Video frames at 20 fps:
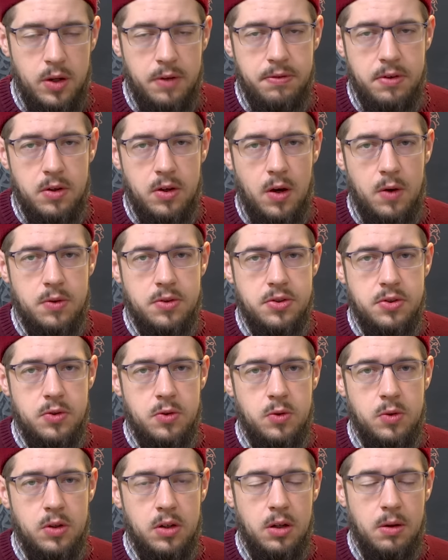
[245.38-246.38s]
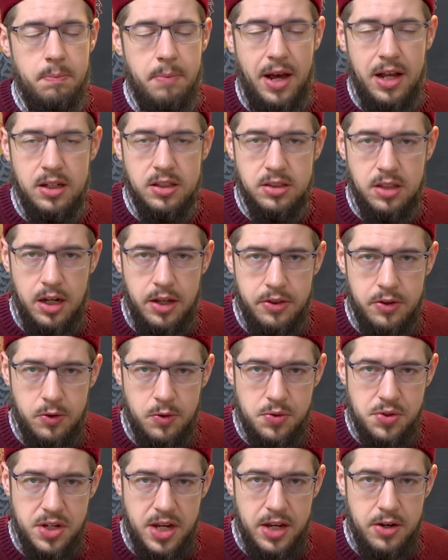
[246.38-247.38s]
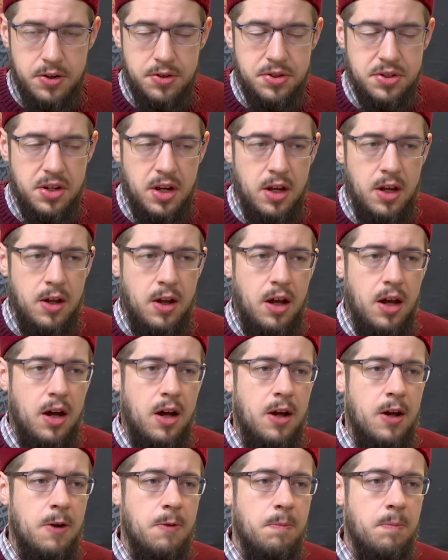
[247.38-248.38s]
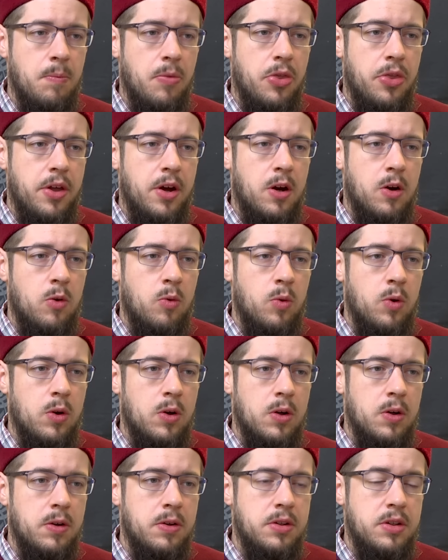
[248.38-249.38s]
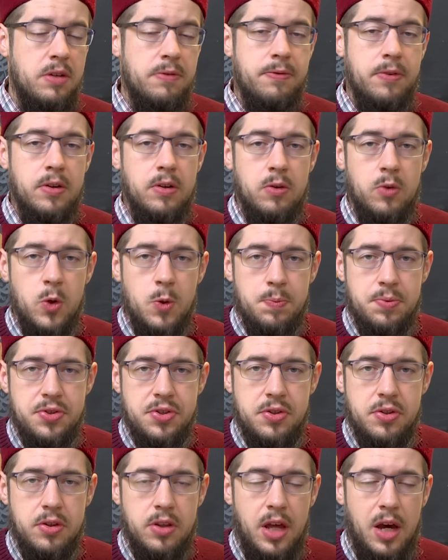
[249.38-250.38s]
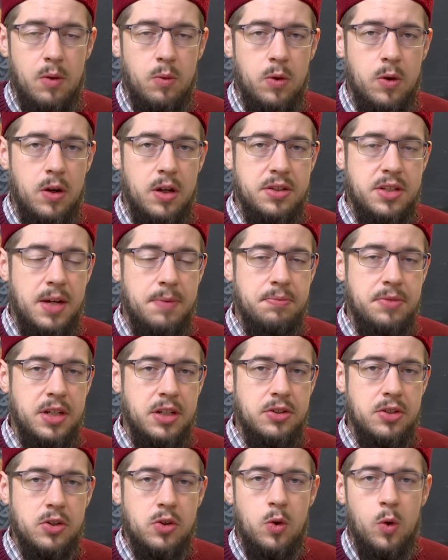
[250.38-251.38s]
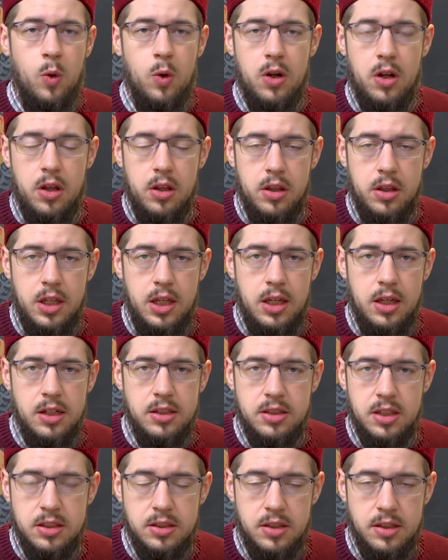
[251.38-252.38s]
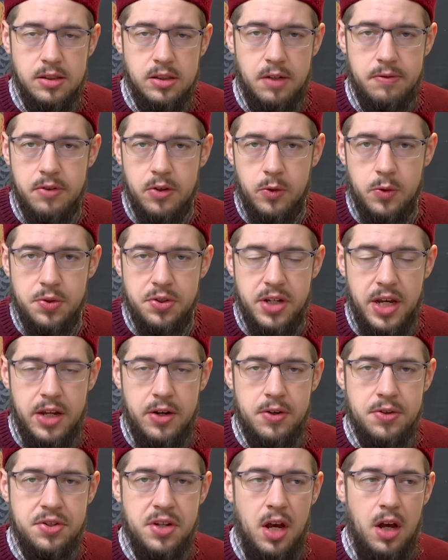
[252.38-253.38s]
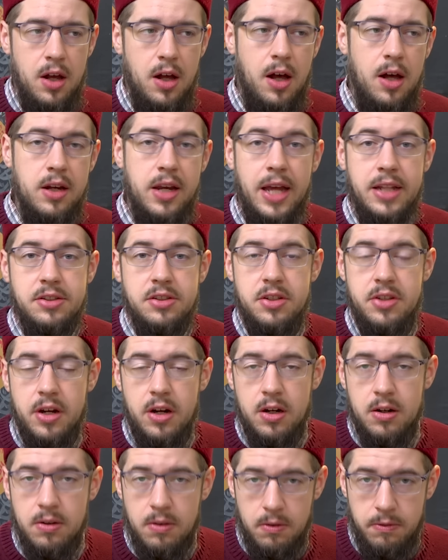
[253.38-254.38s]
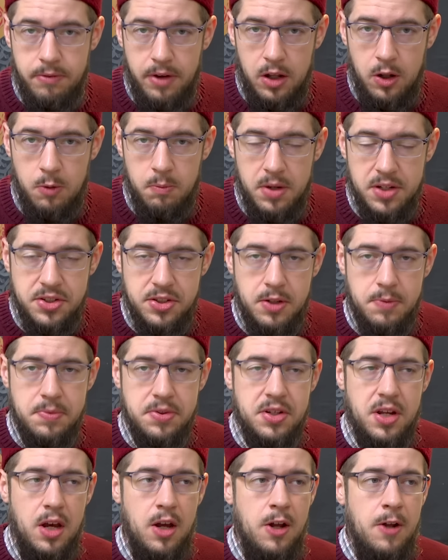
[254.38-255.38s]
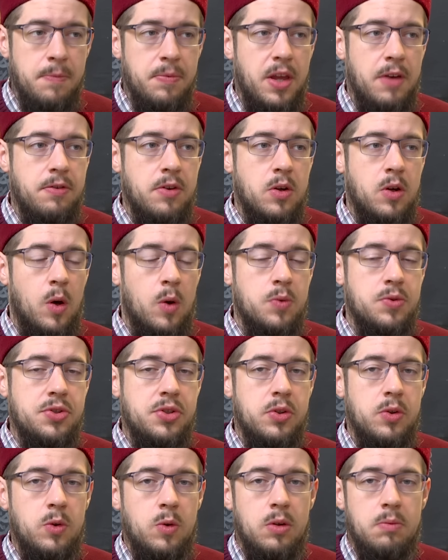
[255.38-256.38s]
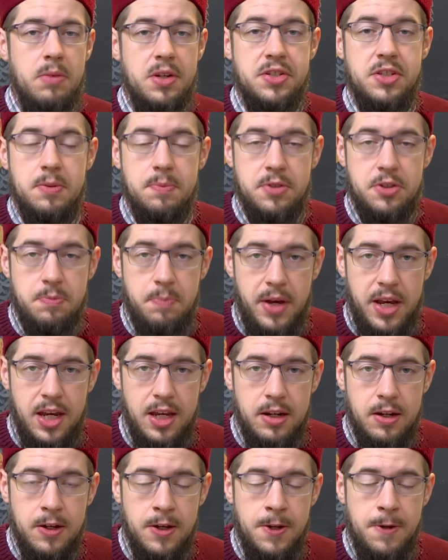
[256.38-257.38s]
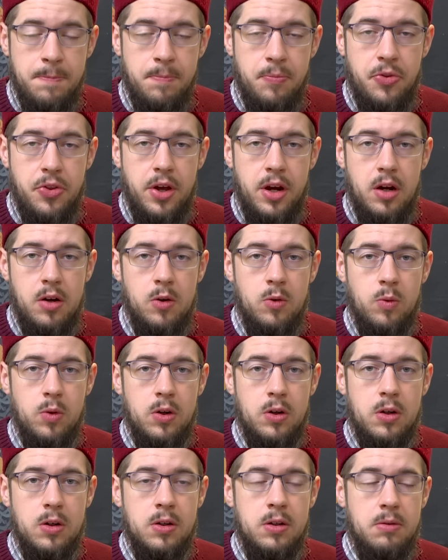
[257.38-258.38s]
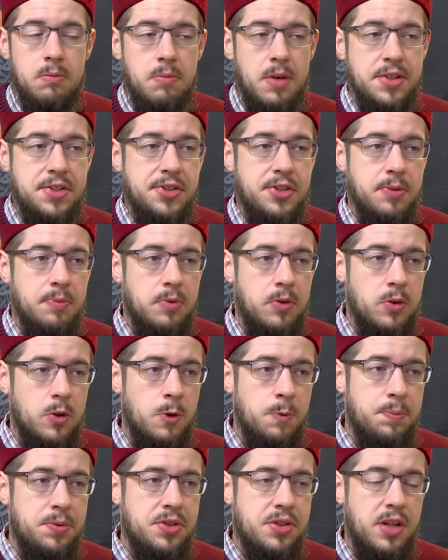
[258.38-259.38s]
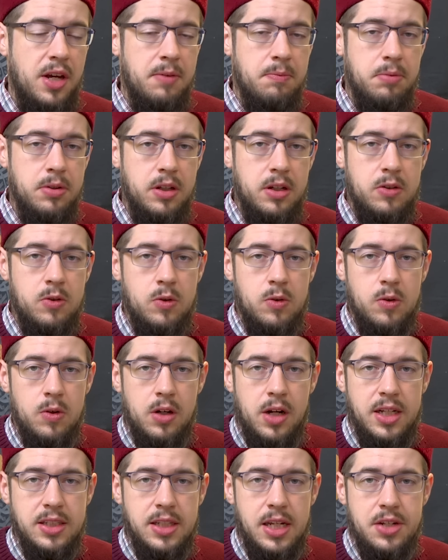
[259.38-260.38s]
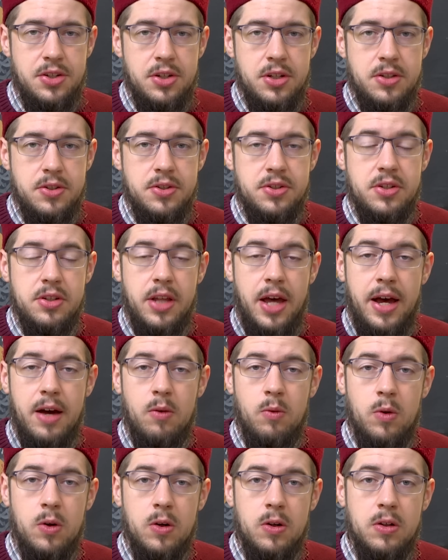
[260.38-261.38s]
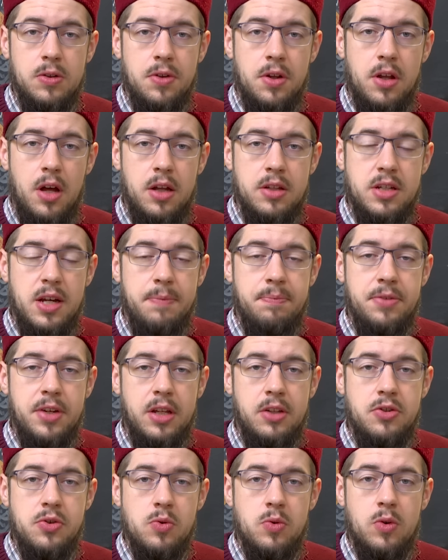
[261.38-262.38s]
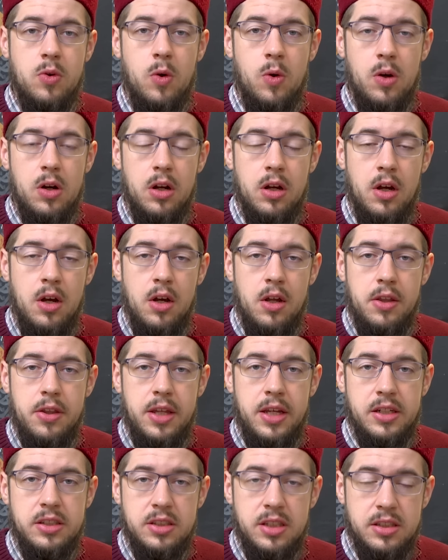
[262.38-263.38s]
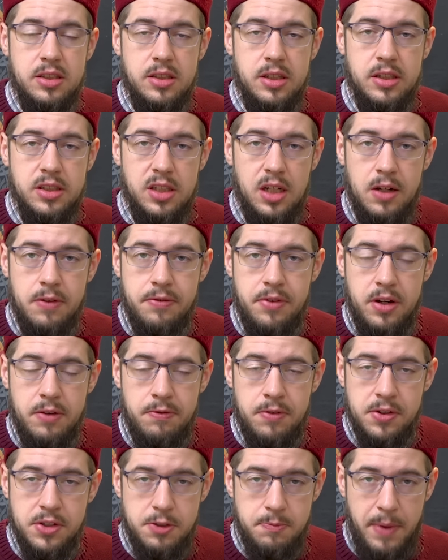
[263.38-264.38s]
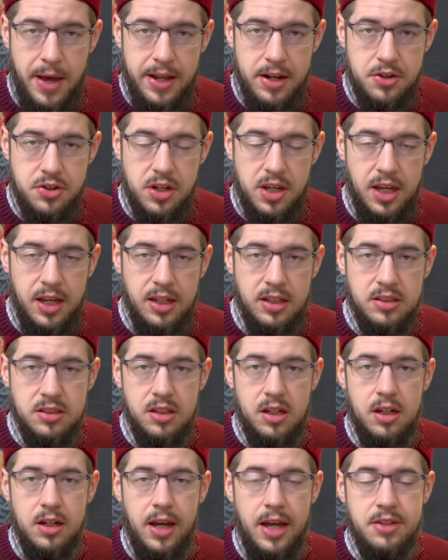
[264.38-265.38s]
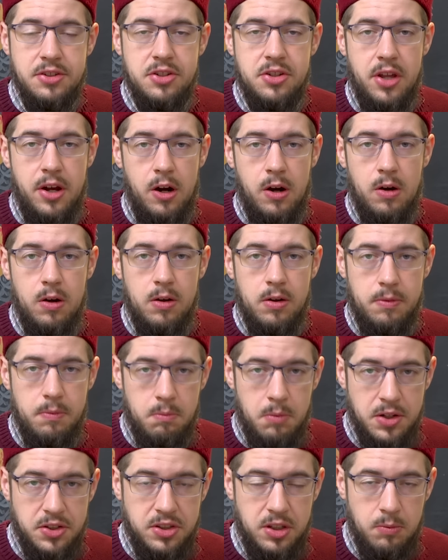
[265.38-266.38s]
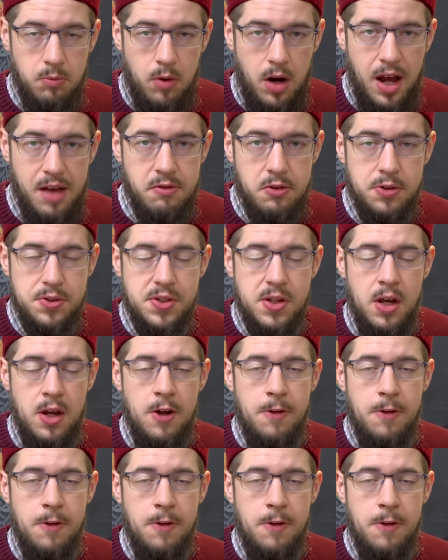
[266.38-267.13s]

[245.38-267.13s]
if you go to Palestine and the Crusaders, there were different groups that were attempting to court the assistance of the Crusaders against their fellow Muslims. If you go to Muslim Spain, there were Muslim groups and political organizations that were attempting to court the assistance of the different Spanish kings against their Muslim rivals.